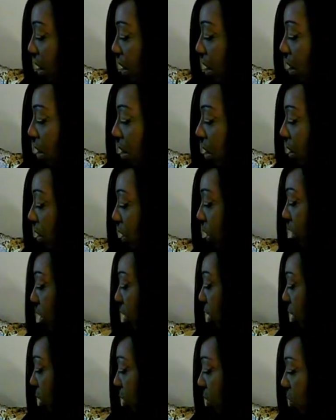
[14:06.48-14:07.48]

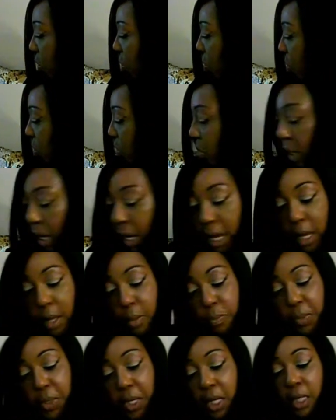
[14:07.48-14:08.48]
Also, I
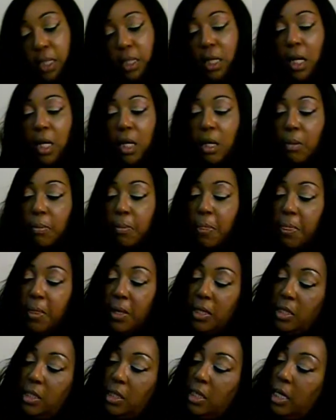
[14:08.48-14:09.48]
picked up
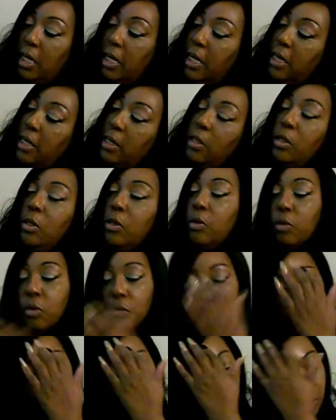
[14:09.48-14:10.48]
this
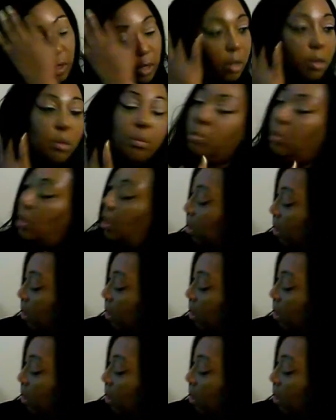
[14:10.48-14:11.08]
candle from,